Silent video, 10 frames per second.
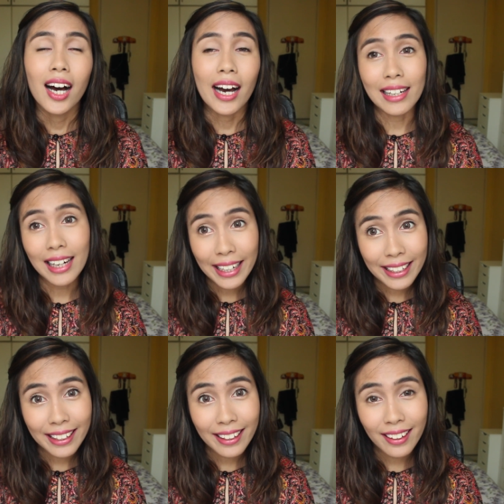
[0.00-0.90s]
I like
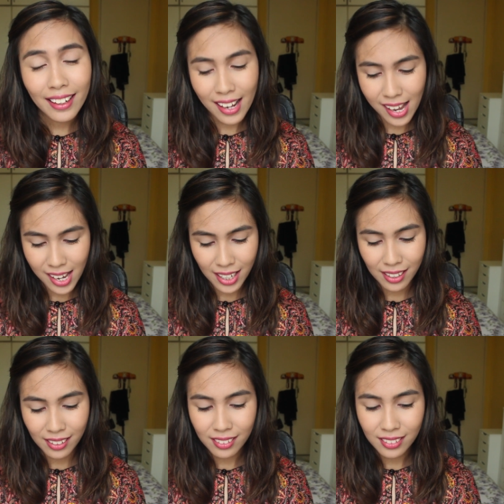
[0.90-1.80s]
it
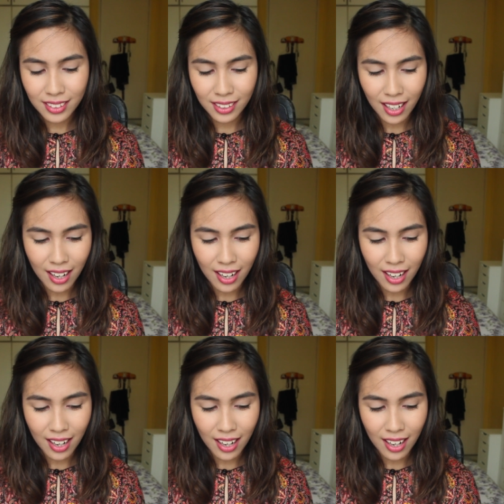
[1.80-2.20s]
and